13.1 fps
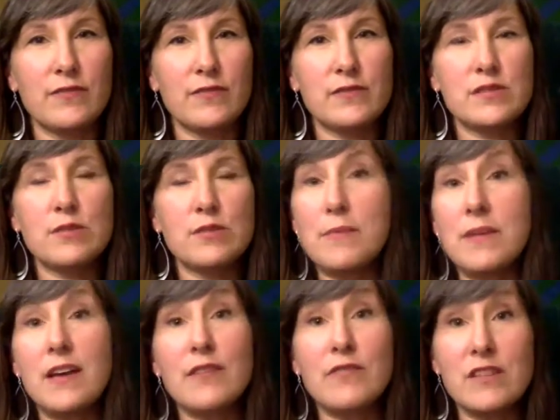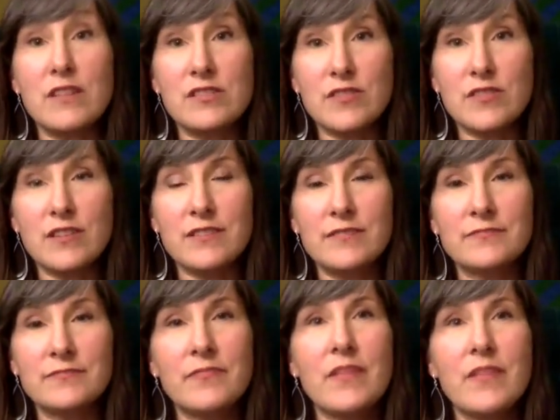So maybe at a restaurant,
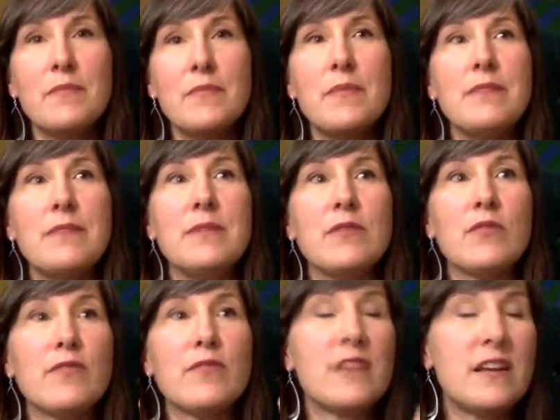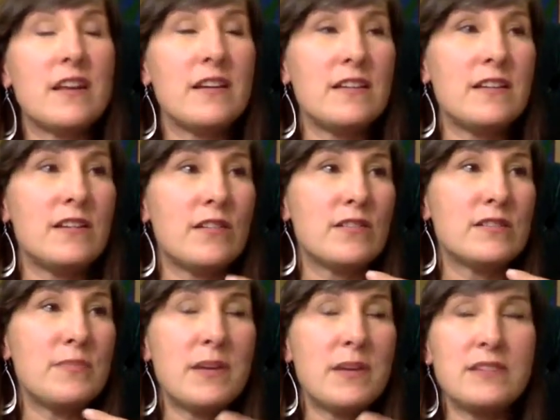maybe, or if they, it
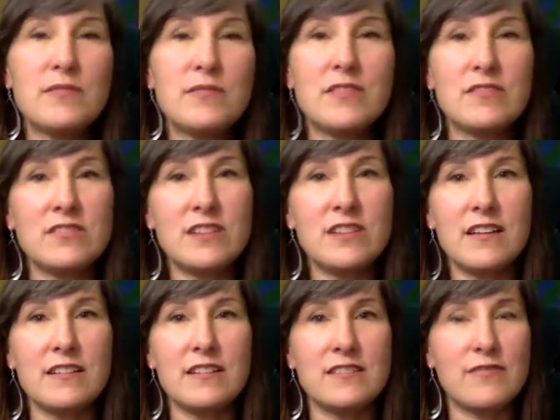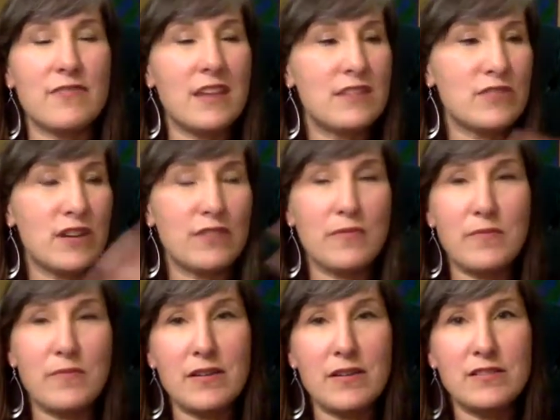depends on what their style is. If they try to
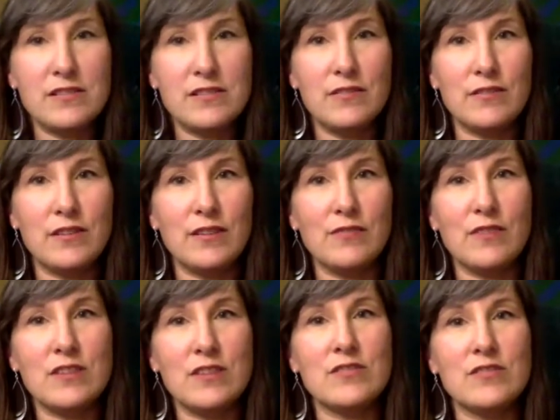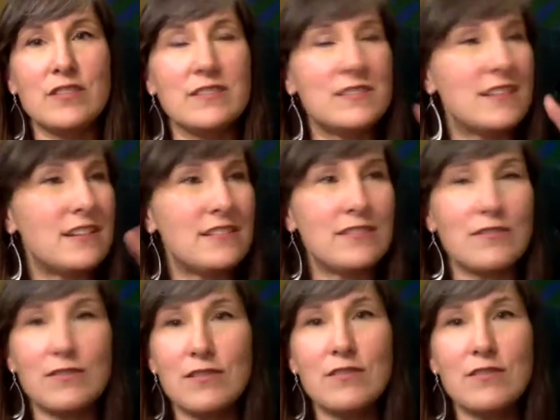embarrass you in restaurants, then
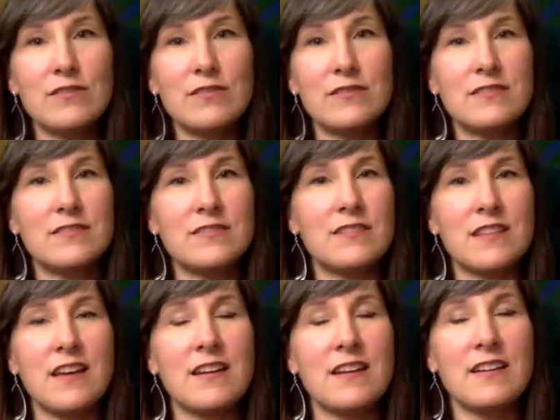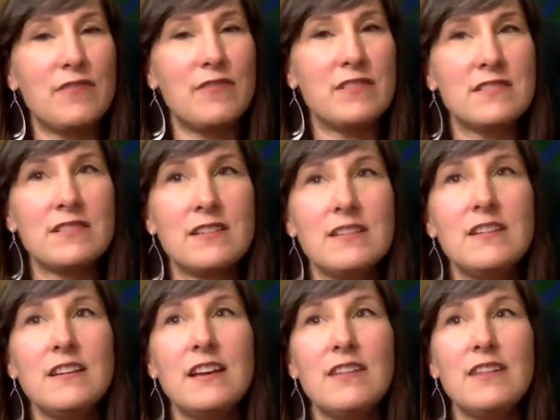don't go to that.
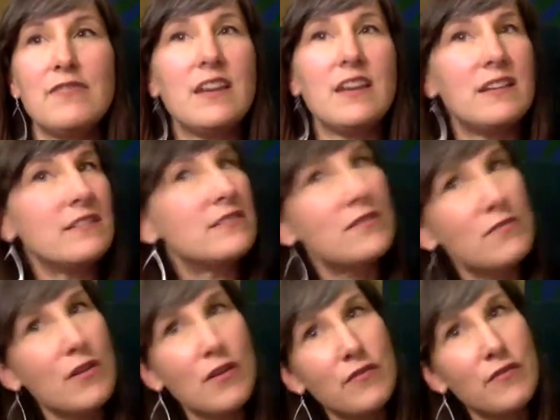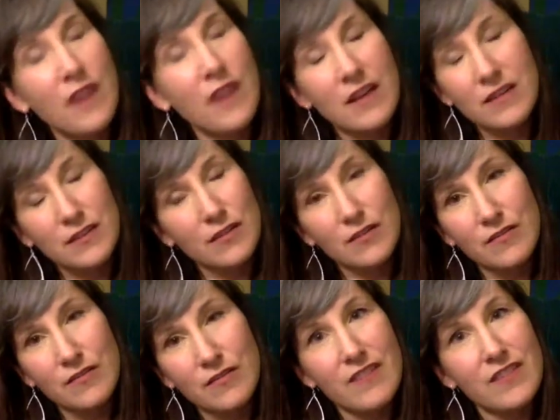If they throw a fit,
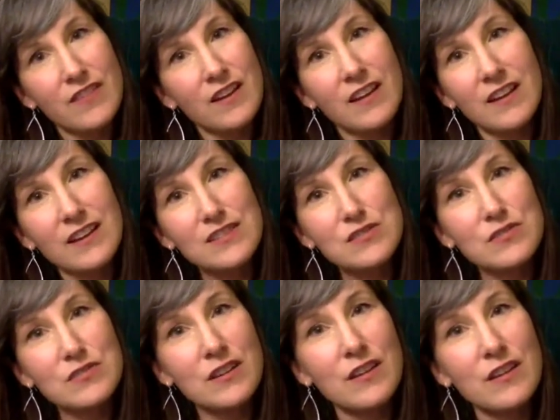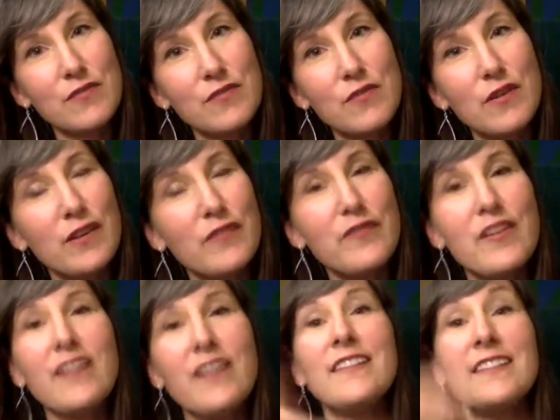if they have a history of throwing a
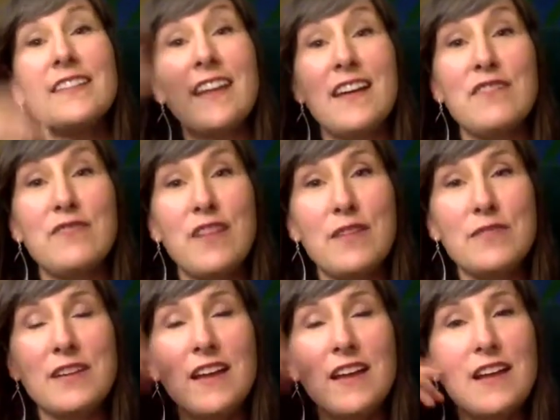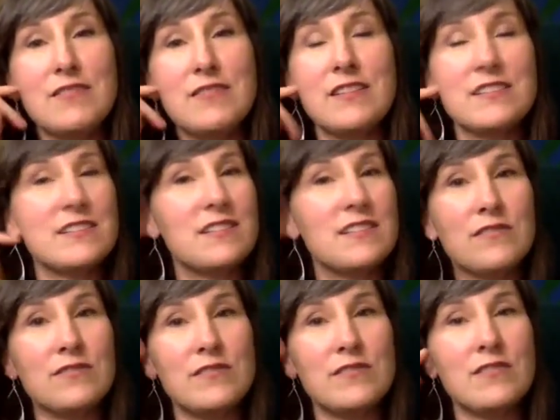fit at family gatherings, then
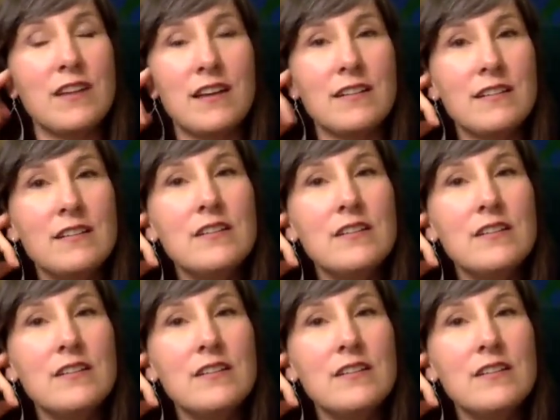don't do that.